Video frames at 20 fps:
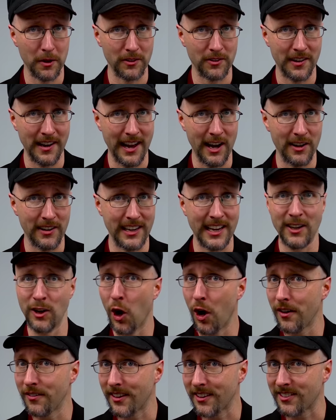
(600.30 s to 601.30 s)
personality, and
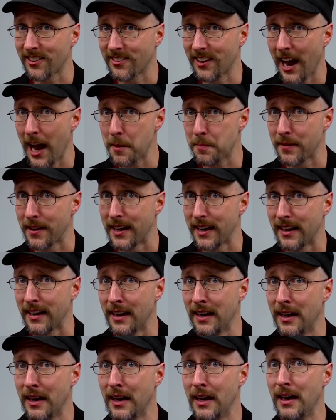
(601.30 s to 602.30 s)
all this is
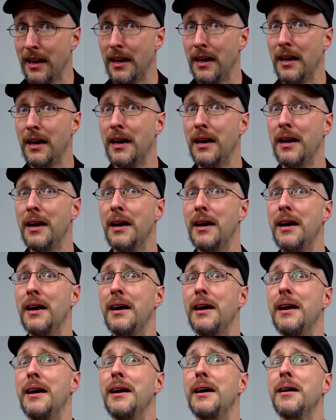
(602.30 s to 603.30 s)
happening
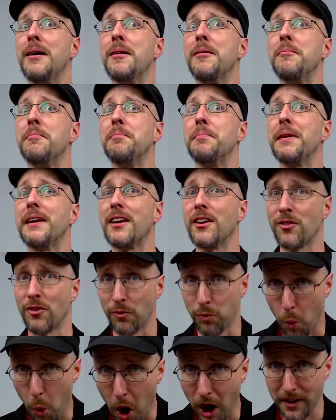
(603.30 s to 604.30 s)
because
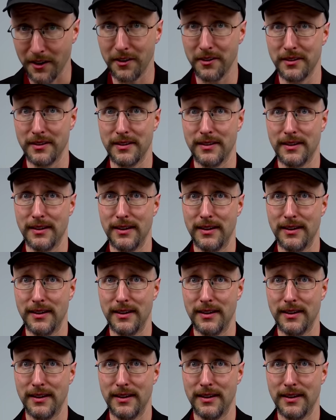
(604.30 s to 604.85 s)
of water.